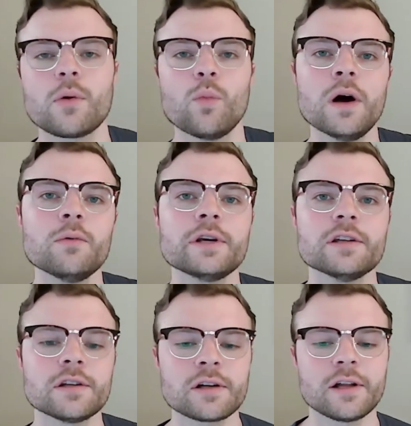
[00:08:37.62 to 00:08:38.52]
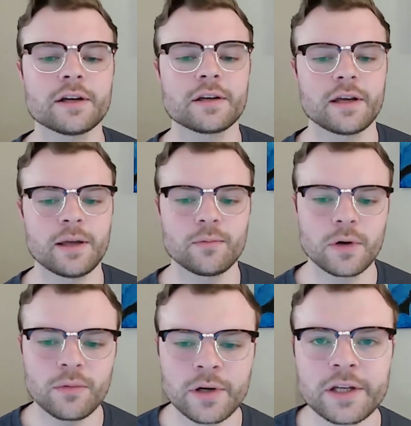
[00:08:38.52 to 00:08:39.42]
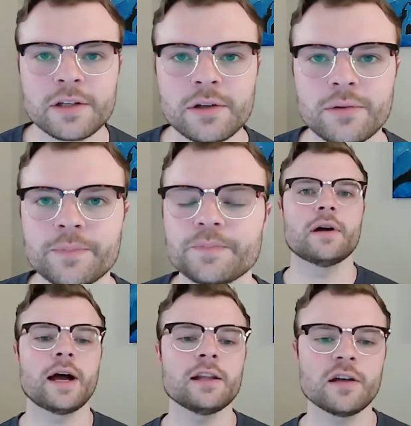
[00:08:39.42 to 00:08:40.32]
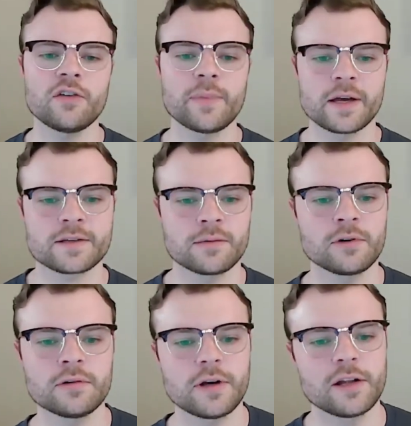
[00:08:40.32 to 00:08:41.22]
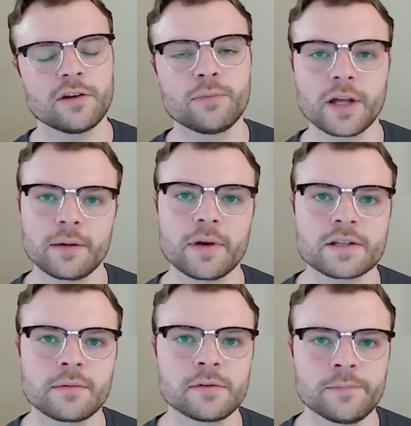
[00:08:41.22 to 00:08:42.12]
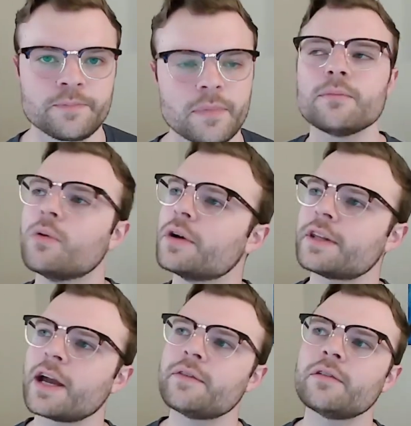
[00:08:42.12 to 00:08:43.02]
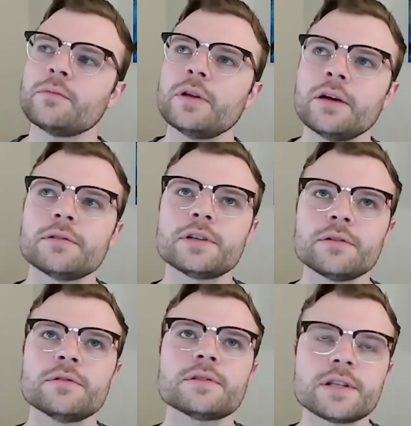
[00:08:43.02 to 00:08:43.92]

What would it look like and what would it do? I love basketball. I love playing basketball. But one thing I've never been able to do is